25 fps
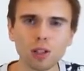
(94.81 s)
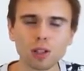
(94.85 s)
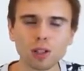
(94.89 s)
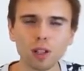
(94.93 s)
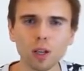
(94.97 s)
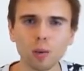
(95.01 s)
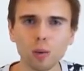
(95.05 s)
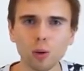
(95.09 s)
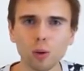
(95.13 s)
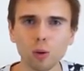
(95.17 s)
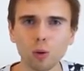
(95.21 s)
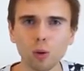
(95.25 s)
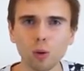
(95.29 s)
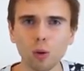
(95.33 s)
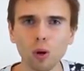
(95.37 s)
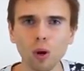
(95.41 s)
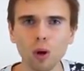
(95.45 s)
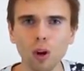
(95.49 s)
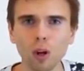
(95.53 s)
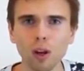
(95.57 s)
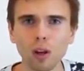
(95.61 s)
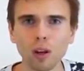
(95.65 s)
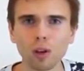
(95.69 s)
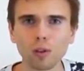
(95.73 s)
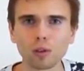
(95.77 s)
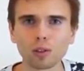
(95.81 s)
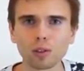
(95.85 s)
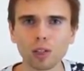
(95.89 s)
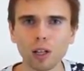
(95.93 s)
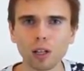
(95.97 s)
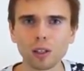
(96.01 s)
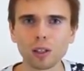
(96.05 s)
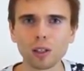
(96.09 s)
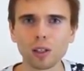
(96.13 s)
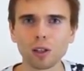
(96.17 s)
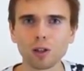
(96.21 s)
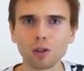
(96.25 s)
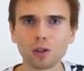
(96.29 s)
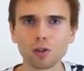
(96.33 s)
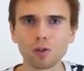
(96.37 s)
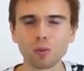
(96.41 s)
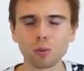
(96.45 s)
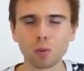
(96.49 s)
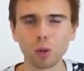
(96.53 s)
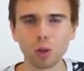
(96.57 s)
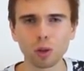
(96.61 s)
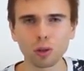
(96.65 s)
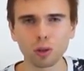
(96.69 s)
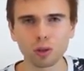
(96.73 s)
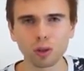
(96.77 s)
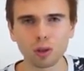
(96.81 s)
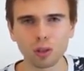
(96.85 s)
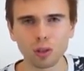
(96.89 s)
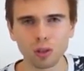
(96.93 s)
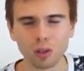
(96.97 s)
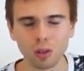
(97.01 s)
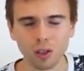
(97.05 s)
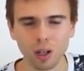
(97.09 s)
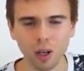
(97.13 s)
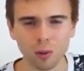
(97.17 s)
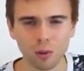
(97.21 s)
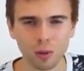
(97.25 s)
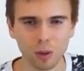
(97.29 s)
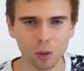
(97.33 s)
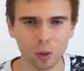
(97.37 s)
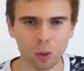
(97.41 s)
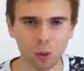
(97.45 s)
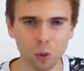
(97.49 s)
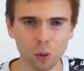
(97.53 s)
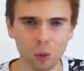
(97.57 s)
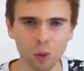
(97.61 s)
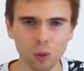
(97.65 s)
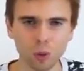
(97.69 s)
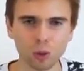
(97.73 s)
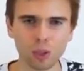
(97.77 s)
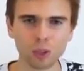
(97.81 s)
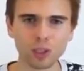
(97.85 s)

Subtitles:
now I can even do the bridge position,